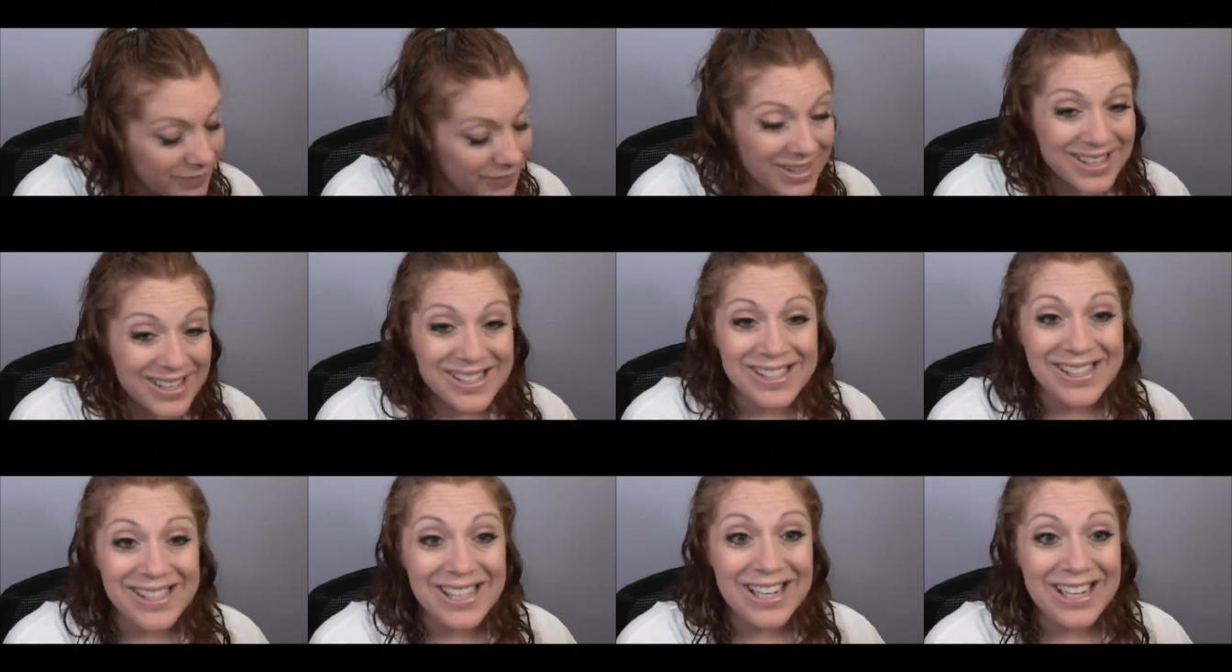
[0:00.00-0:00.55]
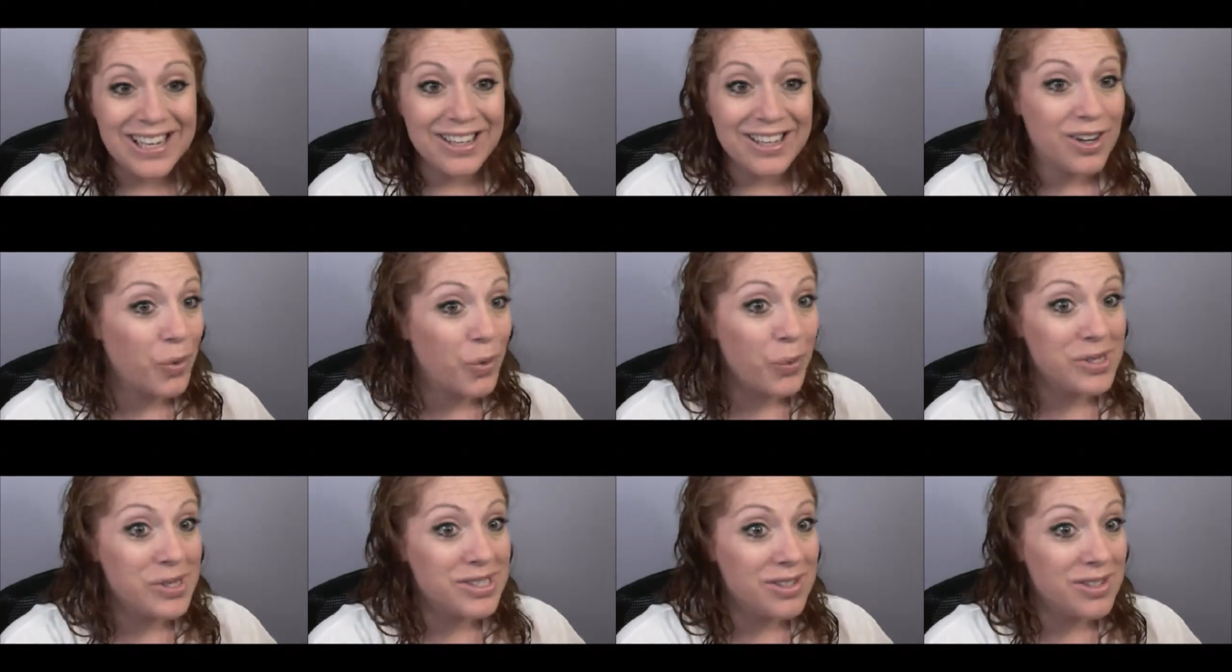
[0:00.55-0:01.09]
Scene.
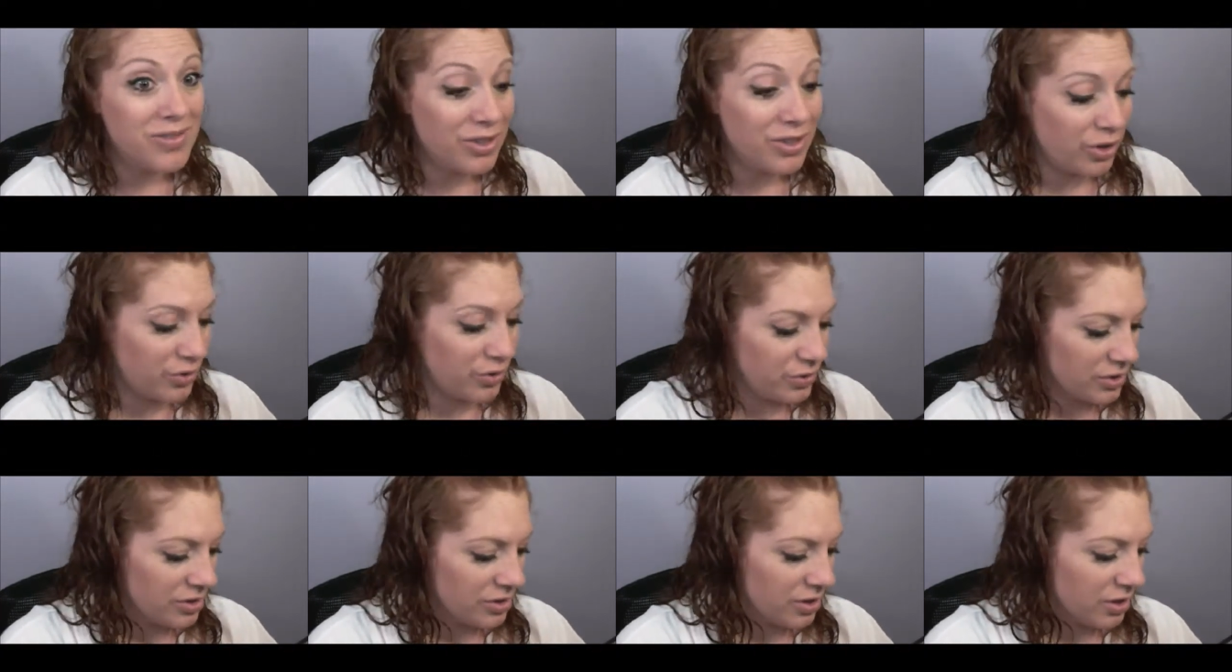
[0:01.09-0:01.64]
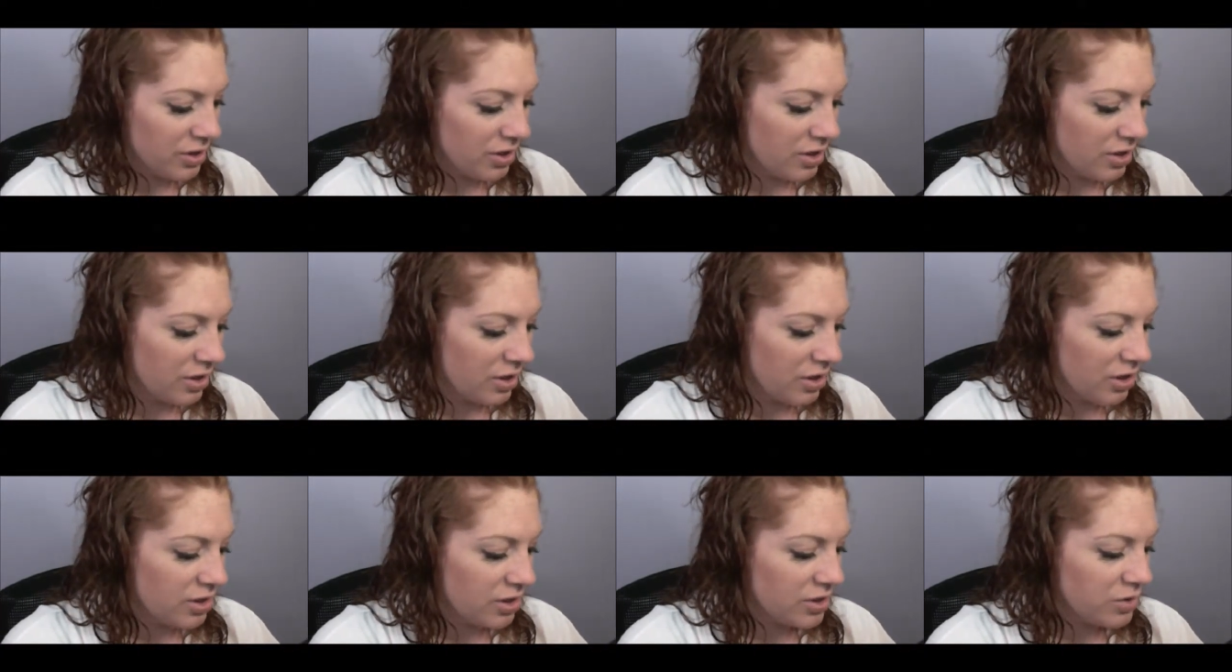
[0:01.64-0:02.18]
Wasn't even close.
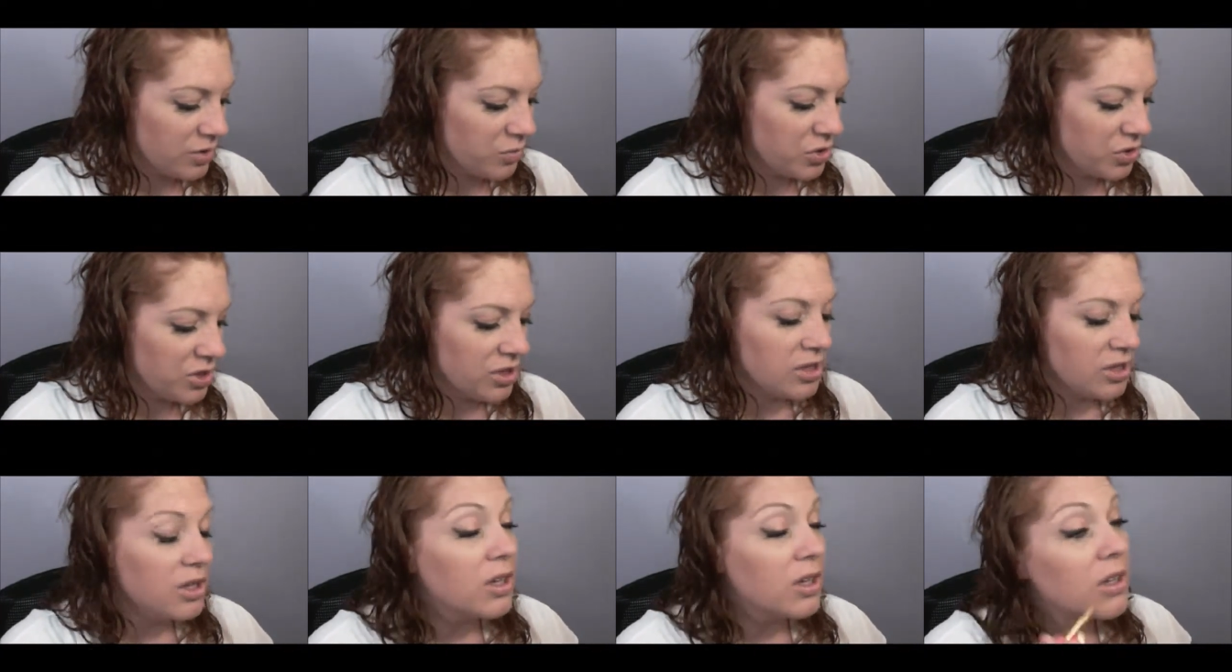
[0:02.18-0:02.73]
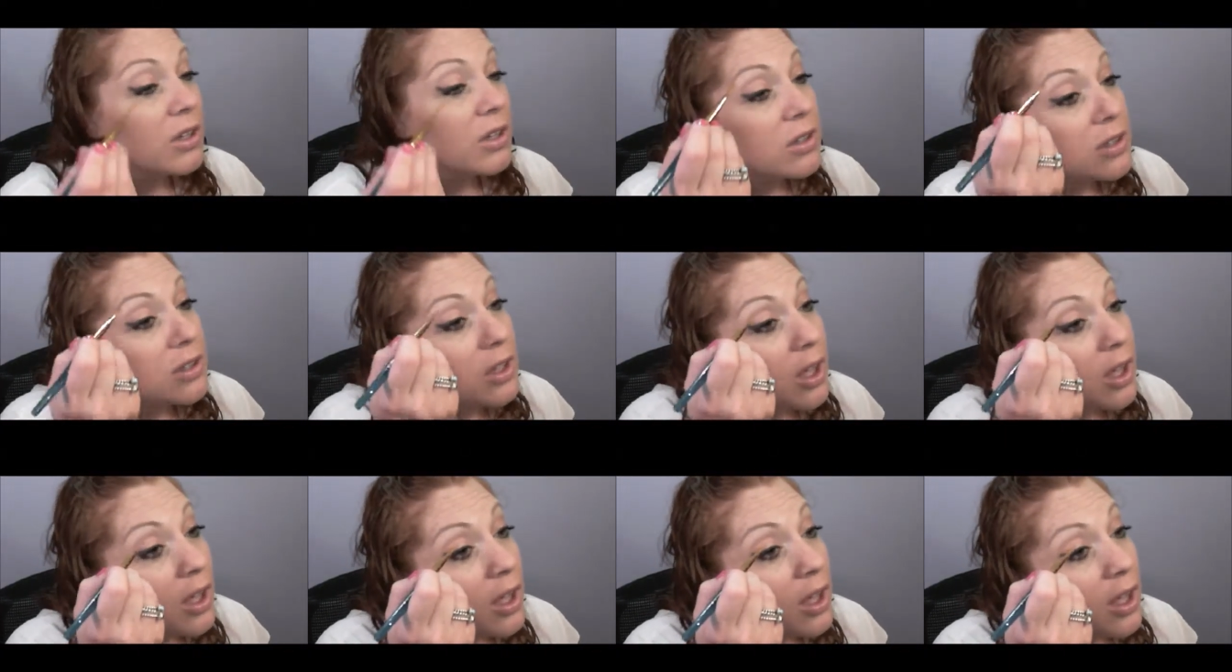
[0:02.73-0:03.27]
Alright, so I'm just going to
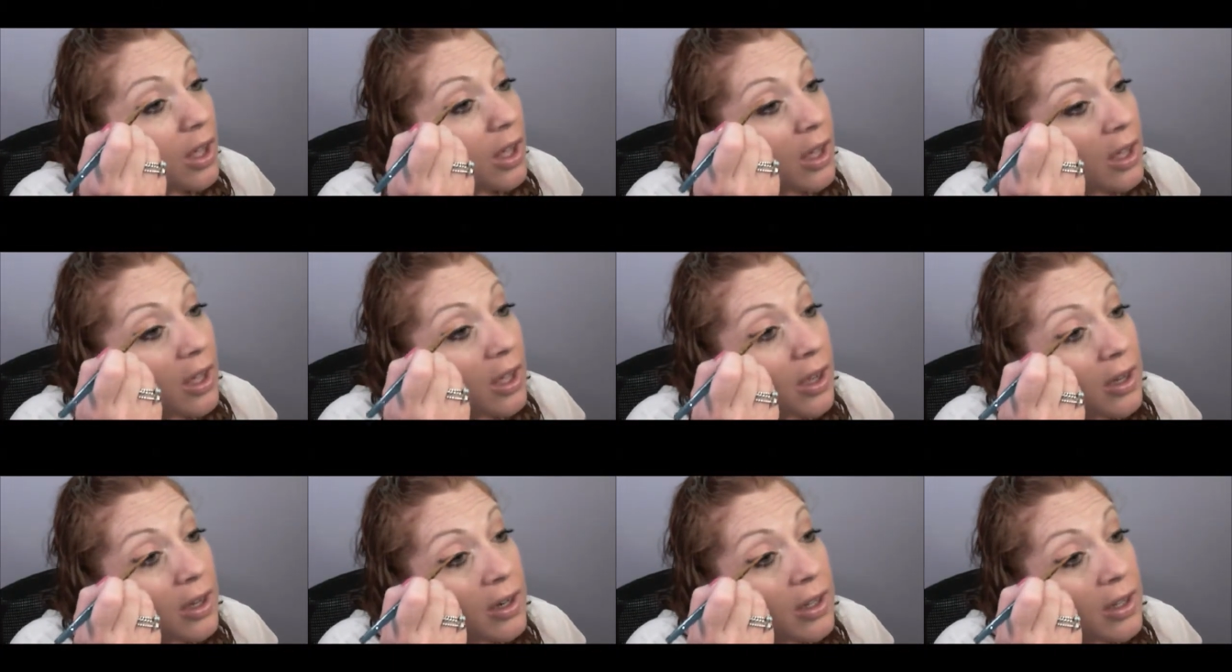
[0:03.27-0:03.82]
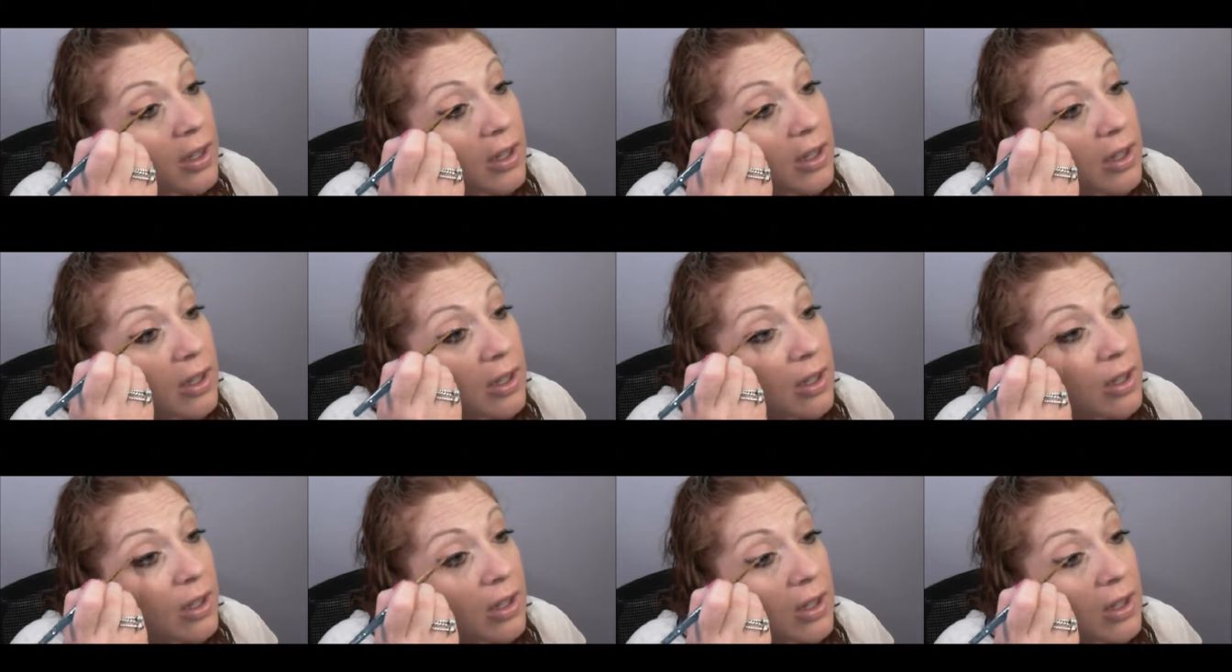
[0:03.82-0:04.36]
kind of
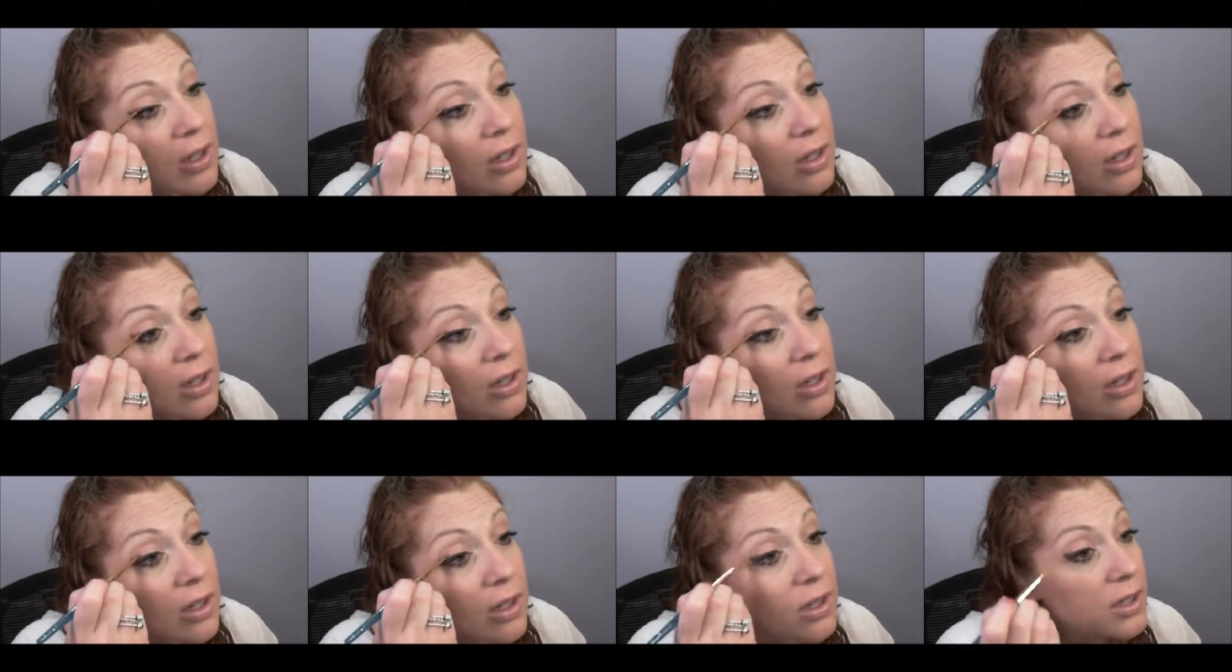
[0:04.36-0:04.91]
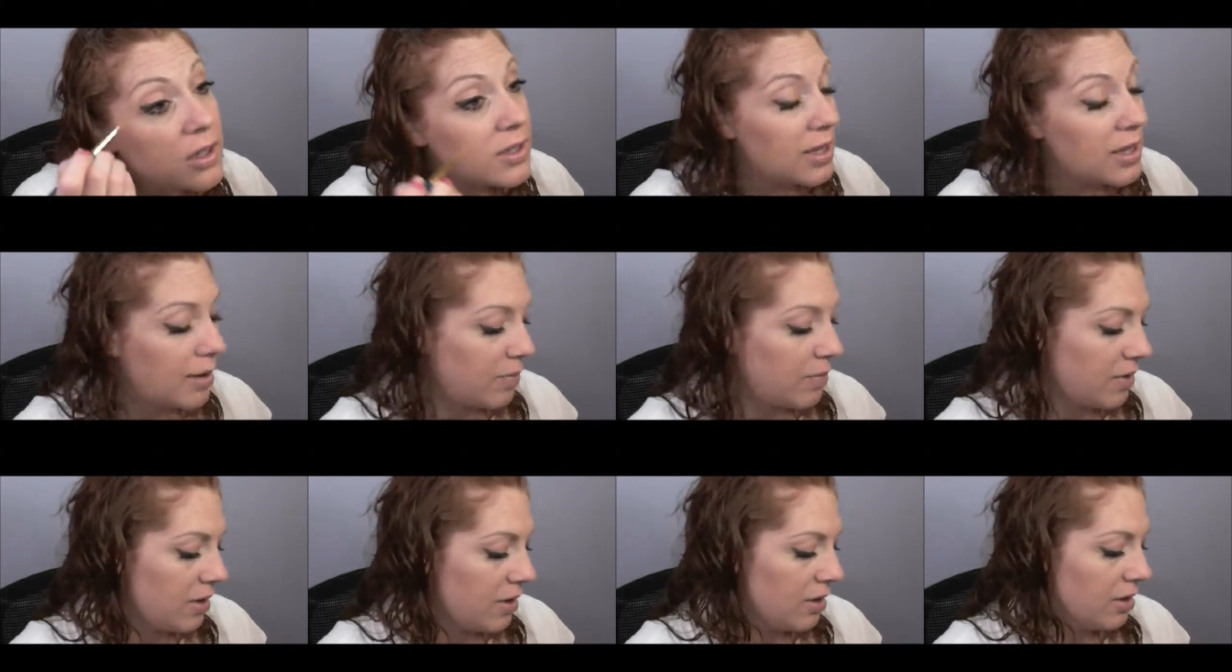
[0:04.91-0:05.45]
tap
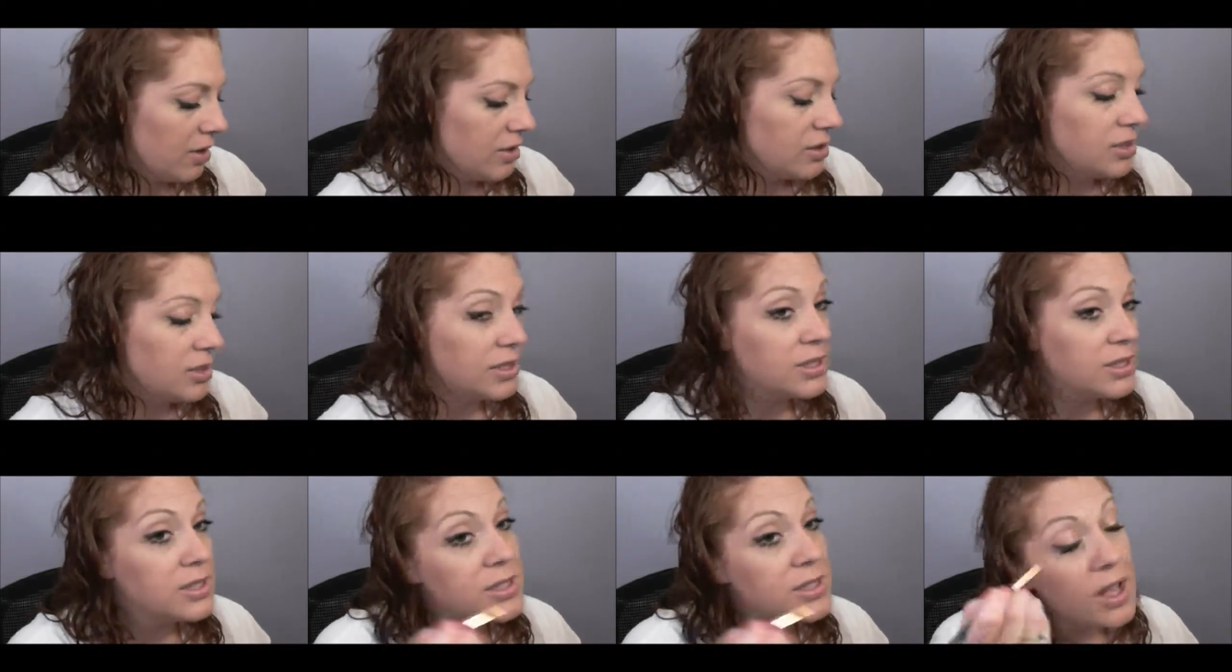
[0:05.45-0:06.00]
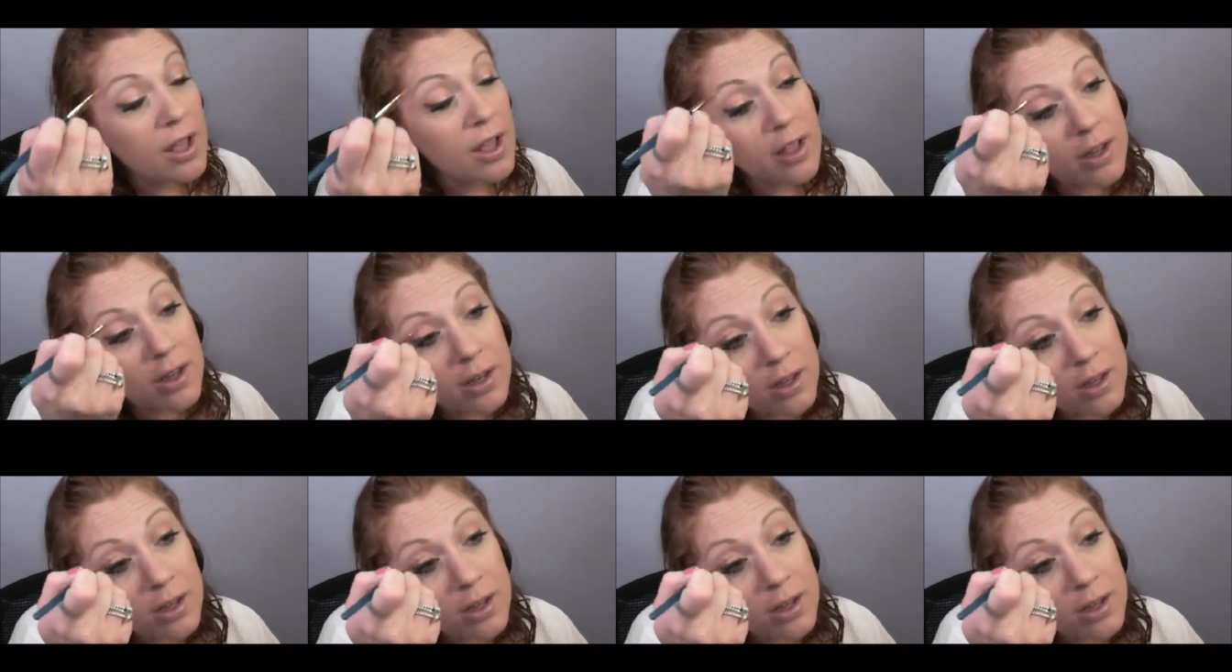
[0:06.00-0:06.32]
that in to set.